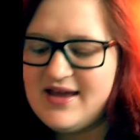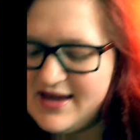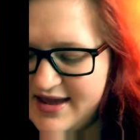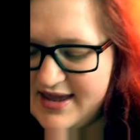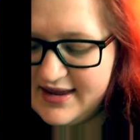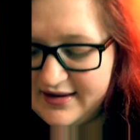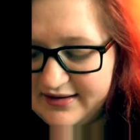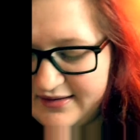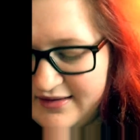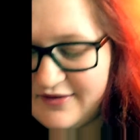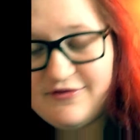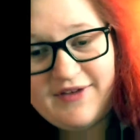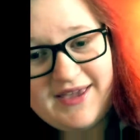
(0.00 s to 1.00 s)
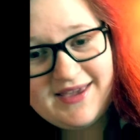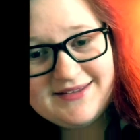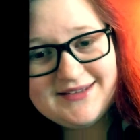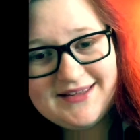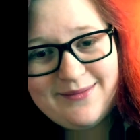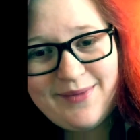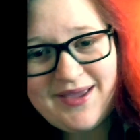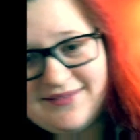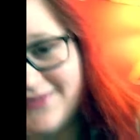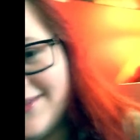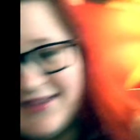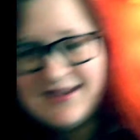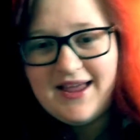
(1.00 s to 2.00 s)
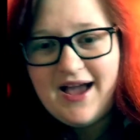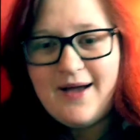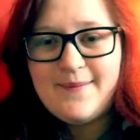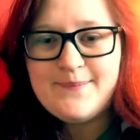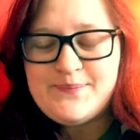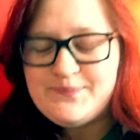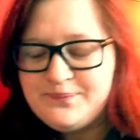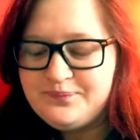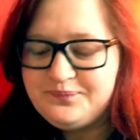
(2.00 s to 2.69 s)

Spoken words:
he can fake it till he makes it. So